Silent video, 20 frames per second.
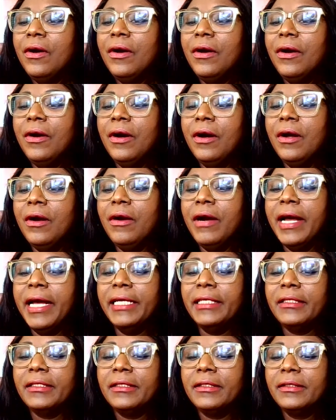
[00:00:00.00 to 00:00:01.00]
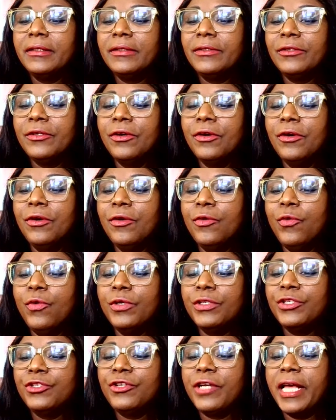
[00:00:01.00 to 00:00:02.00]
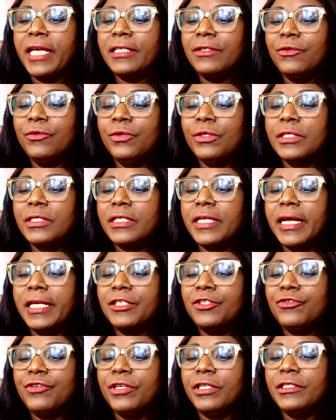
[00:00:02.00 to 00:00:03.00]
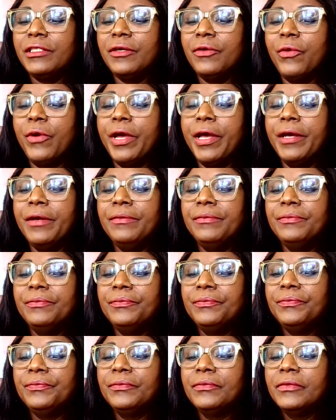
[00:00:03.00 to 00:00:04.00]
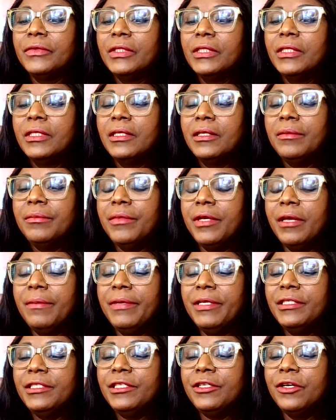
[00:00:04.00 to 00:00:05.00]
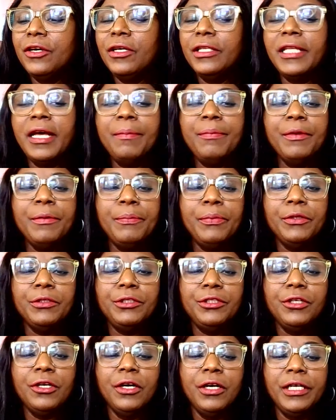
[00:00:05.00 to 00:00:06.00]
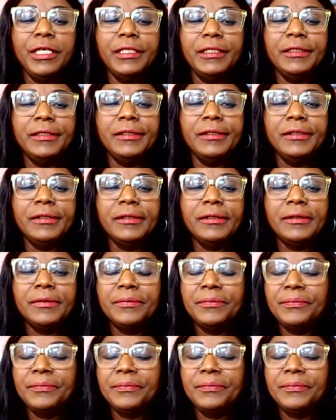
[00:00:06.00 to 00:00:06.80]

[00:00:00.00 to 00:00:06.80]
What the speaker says: All right. So we'll start straight away. Maybe till other people joins.